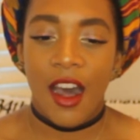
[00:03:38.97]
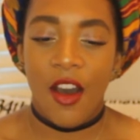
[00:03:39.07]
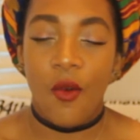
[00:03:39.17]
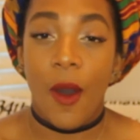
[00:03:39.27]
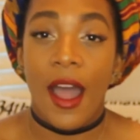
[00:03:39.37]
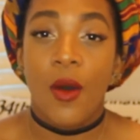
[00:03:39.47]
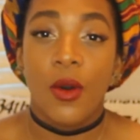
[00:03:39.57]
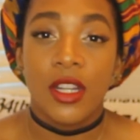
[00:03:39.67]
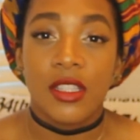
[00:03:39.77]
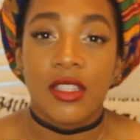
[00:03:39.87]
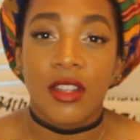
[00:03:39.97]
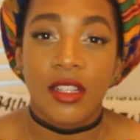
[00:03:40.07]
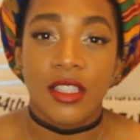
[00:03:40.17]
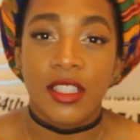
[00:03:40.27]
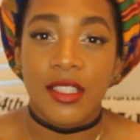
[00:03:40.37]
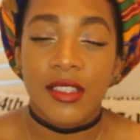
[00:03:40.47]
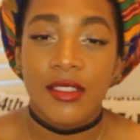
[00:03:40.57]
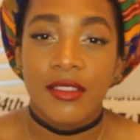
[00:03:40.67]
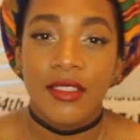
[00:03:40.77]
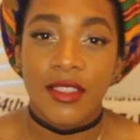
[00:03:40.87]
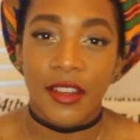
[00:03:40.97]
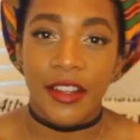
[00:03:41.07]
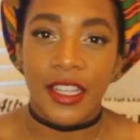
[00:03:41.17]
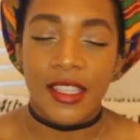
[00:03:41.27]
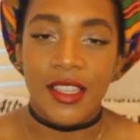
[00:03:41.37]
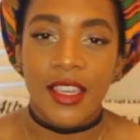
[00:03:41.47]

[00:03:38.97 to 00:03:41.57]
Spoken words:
why I wanted to start this series